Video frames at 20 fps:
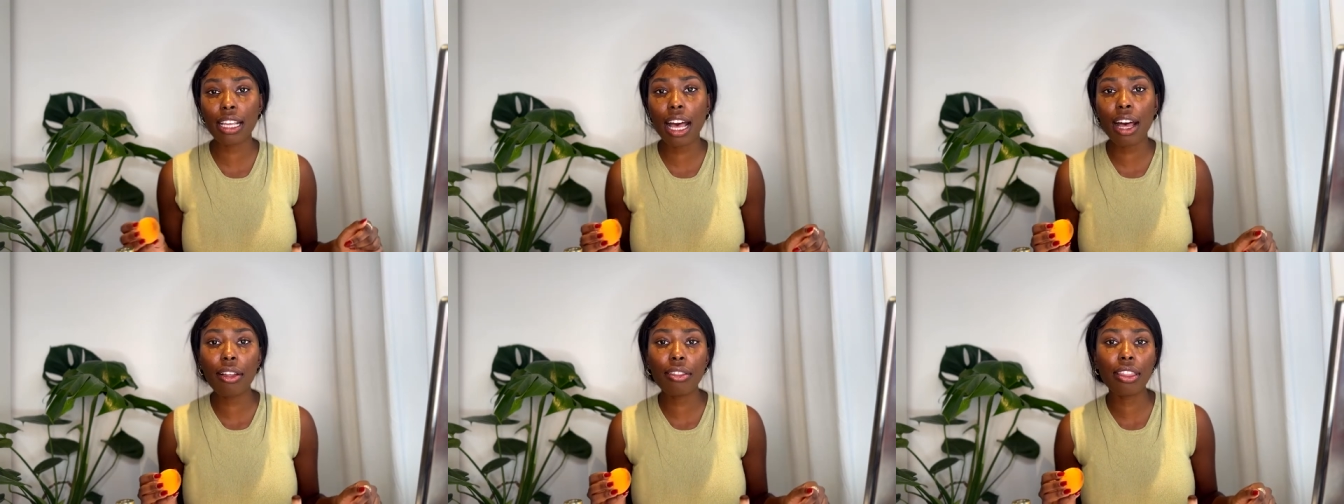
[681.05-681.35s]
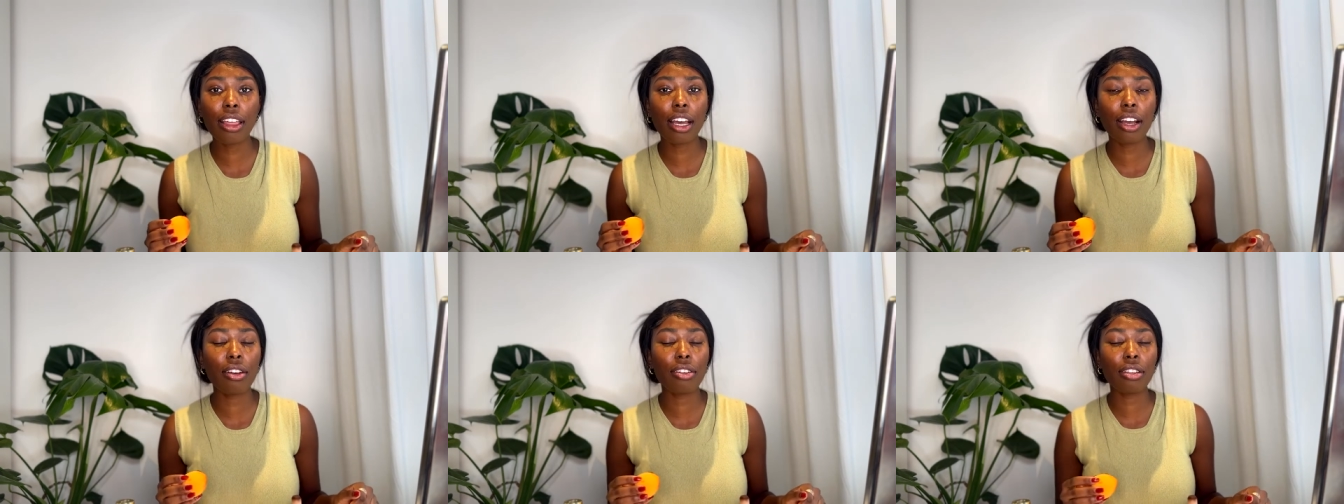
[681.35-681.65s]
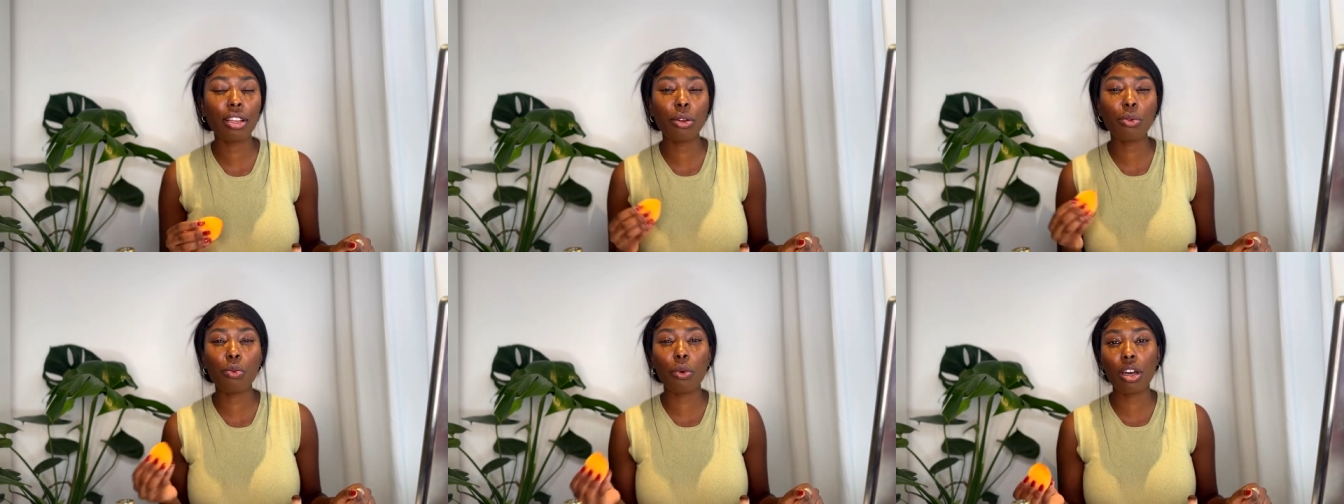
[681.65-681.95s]
out there and
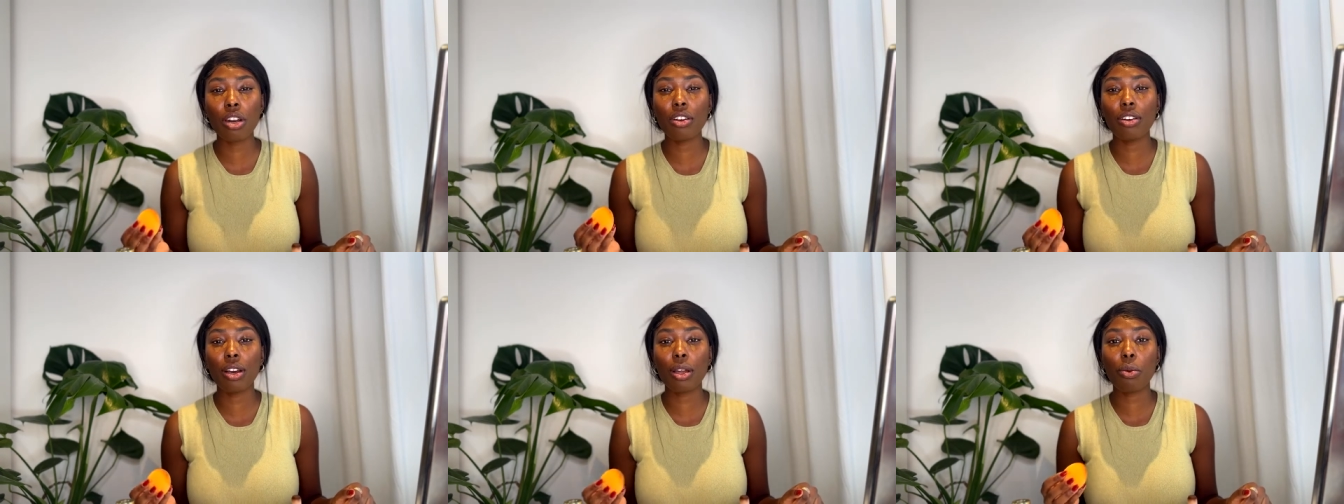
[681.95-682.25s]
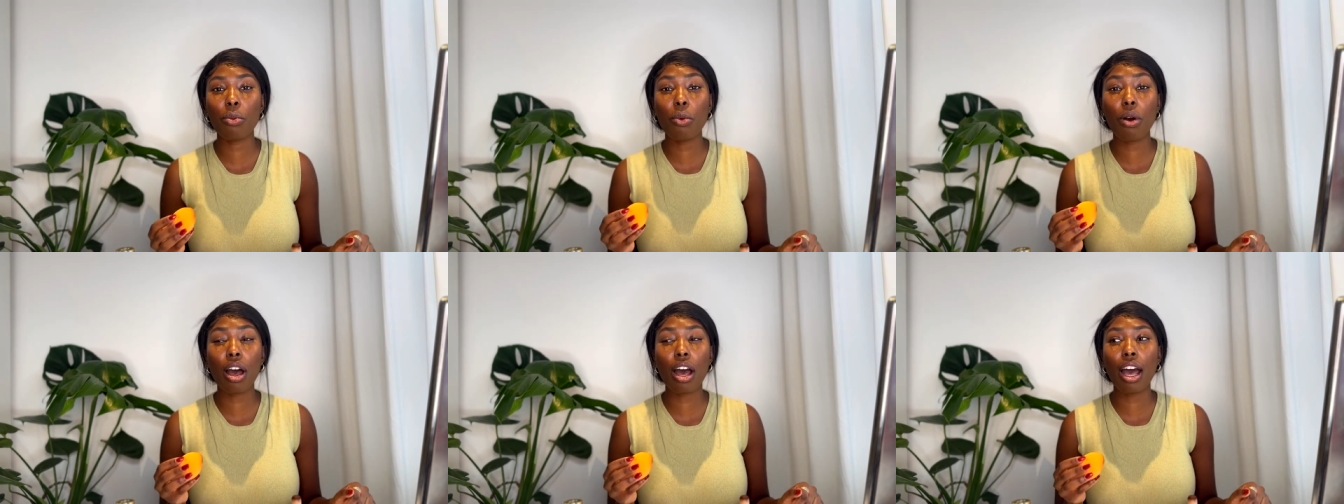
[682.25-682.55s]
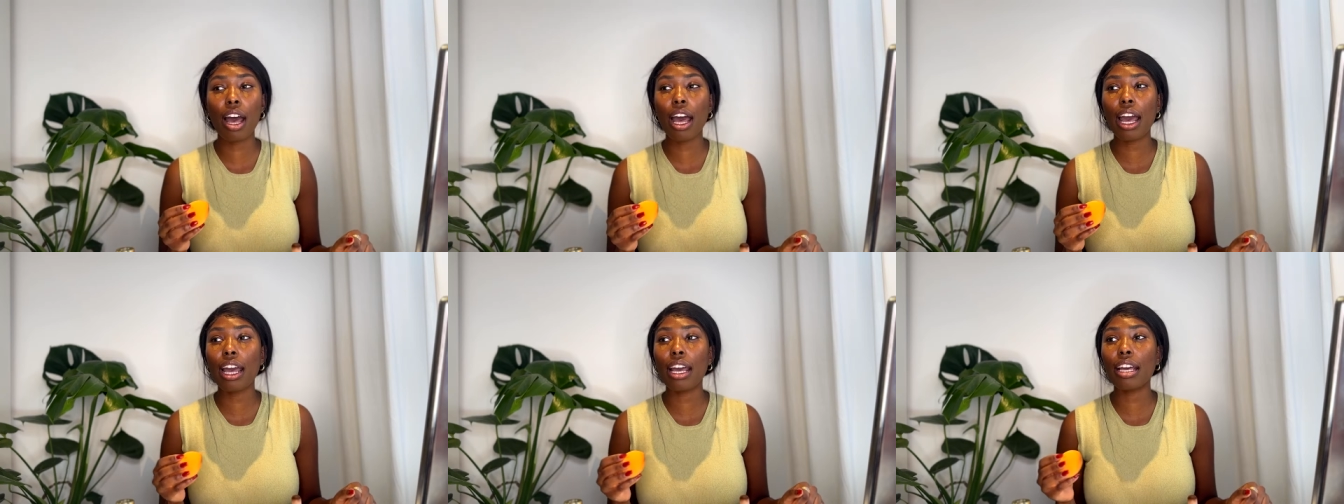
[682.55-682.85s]
then wondering
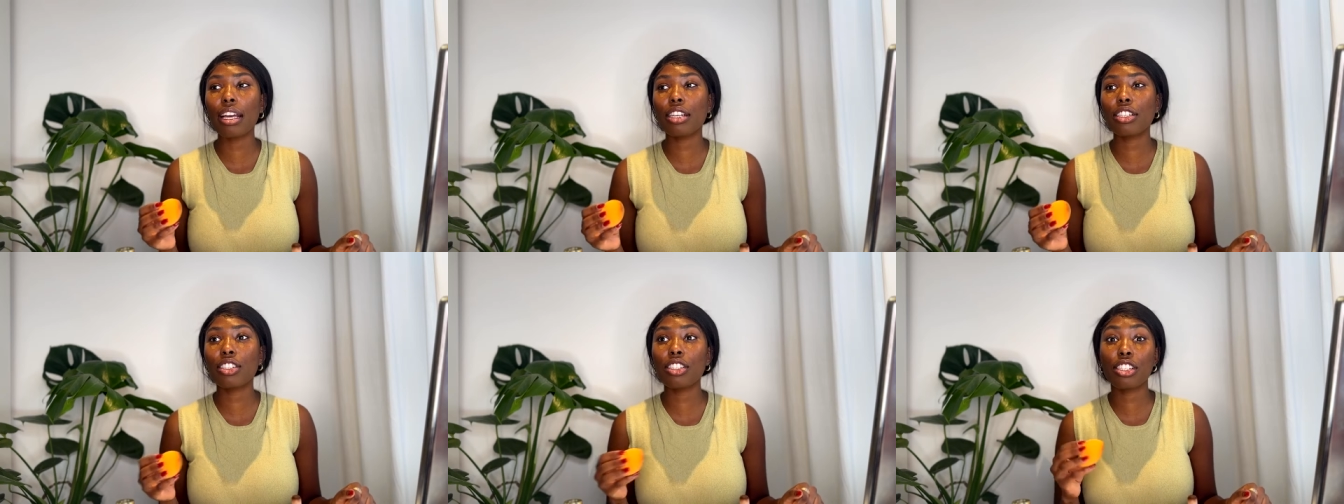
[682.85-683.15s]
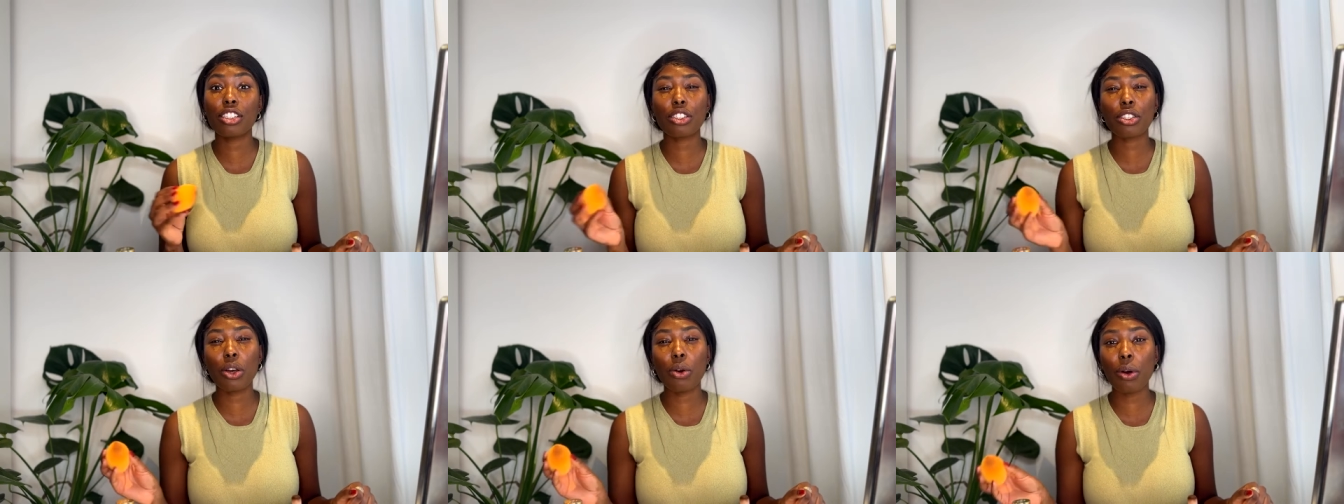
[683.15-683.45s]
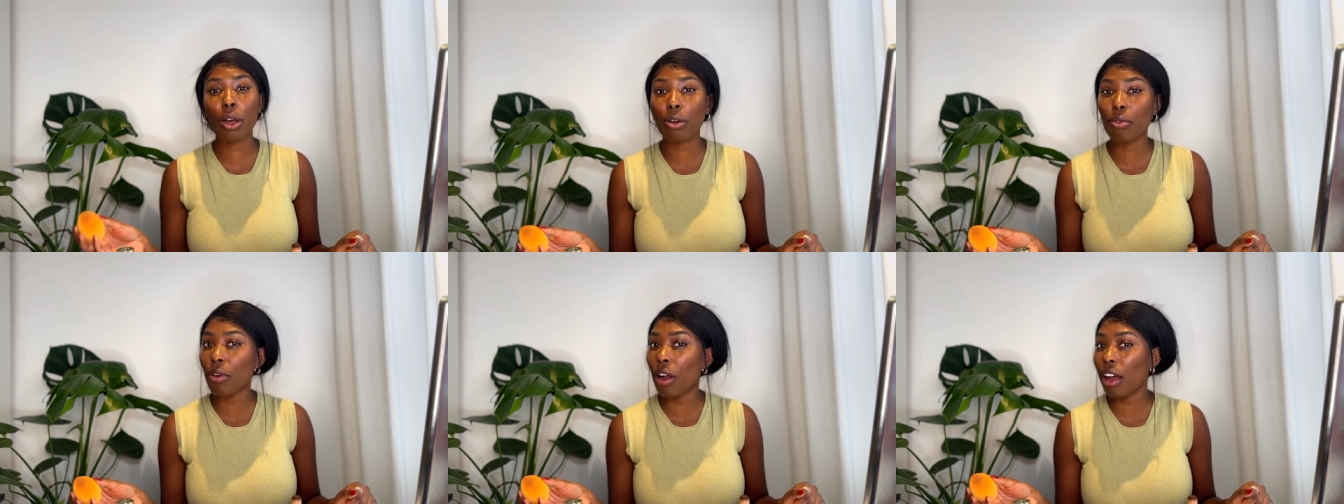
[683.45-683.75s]
why shit's
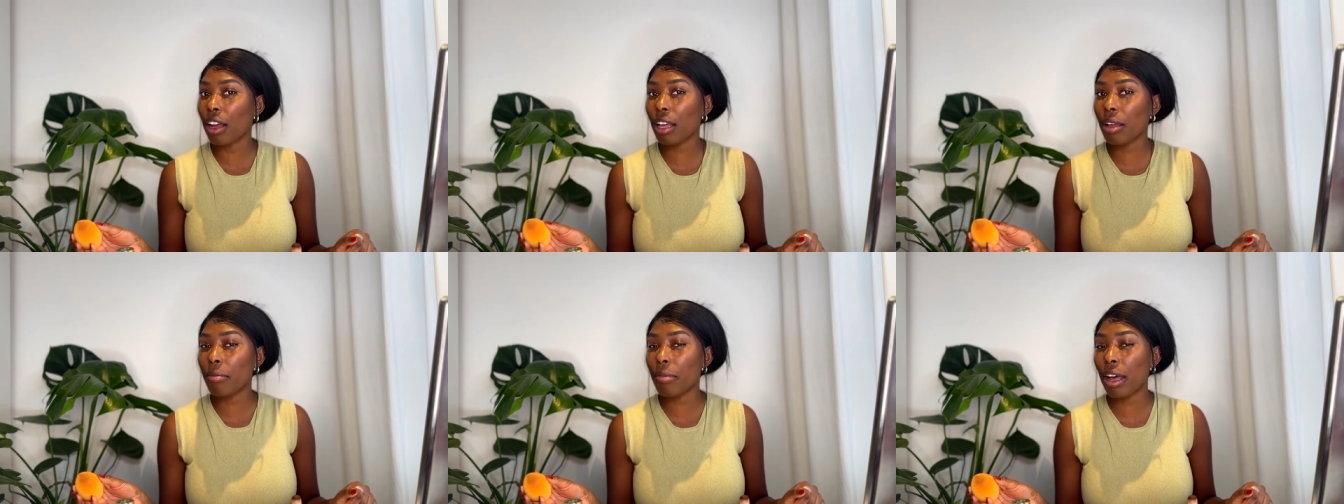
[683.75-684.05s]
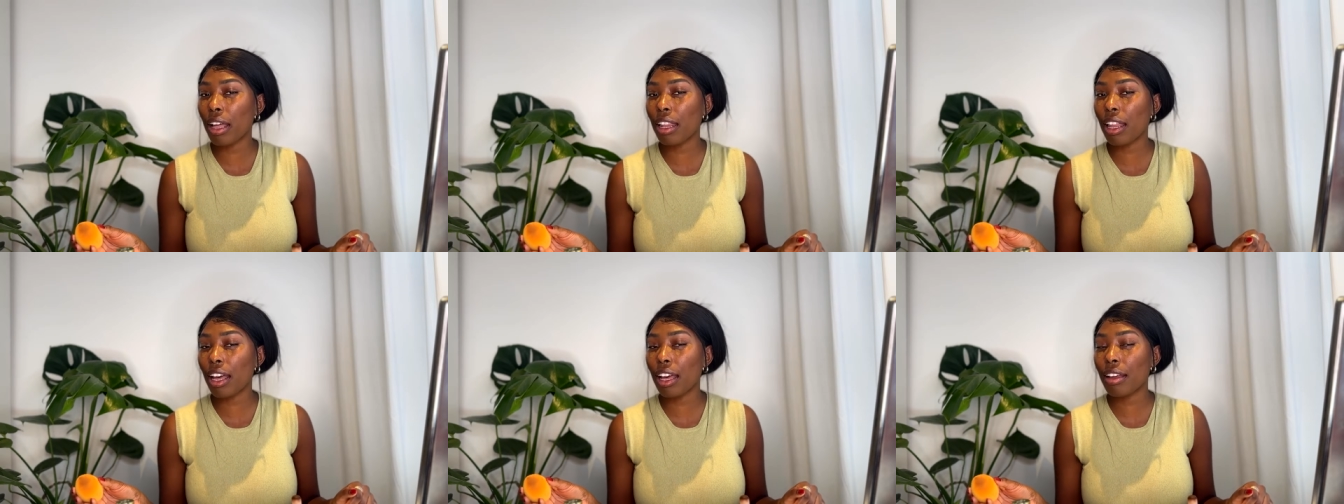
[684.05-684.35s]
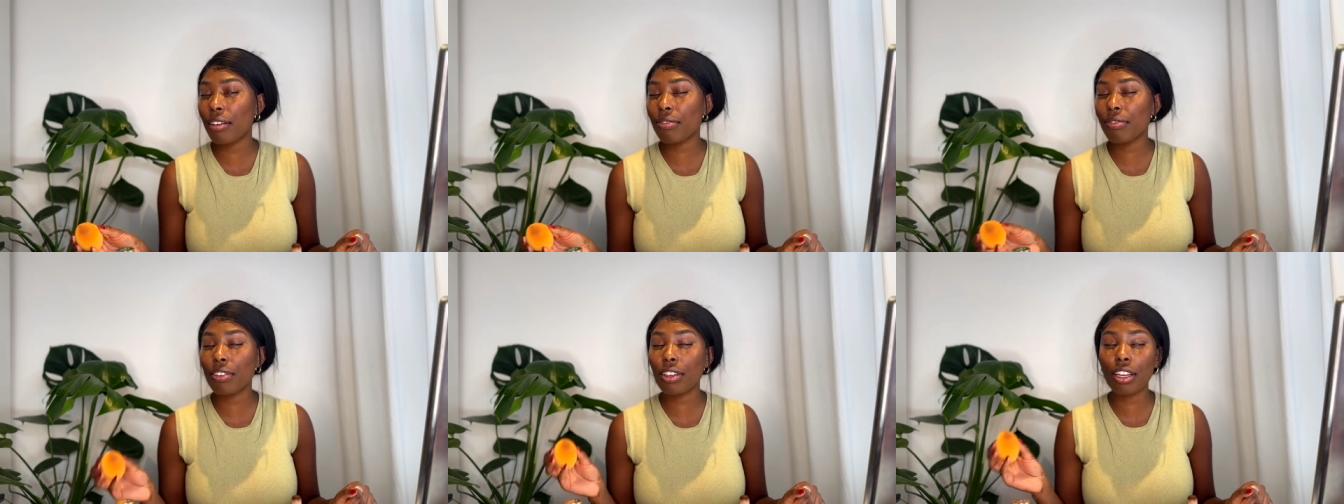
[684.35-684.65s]
going wrong in my
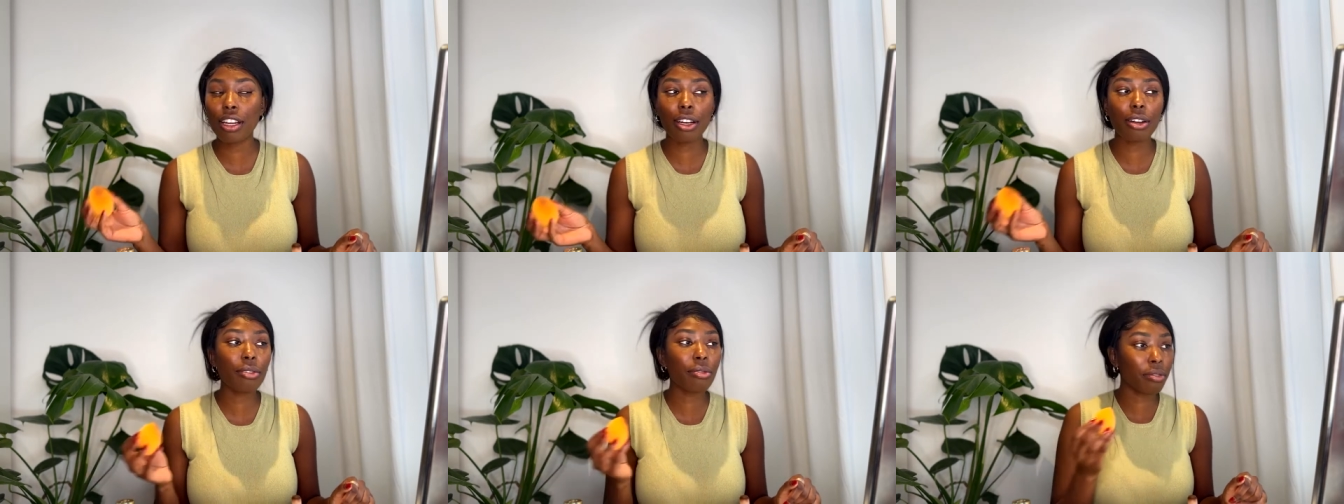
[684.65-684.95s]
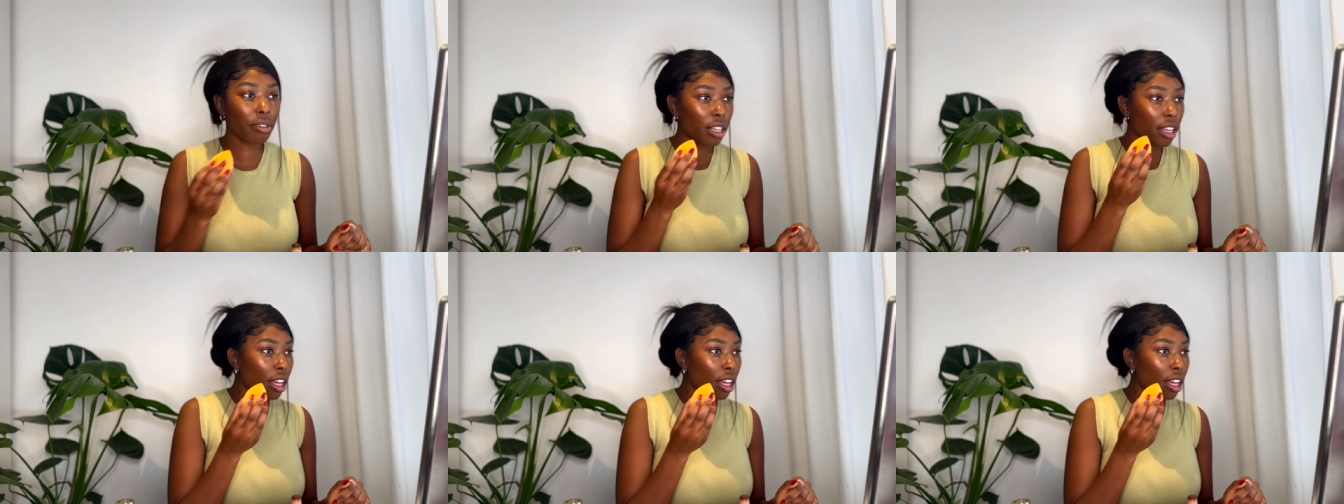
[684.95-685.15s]
life, you know?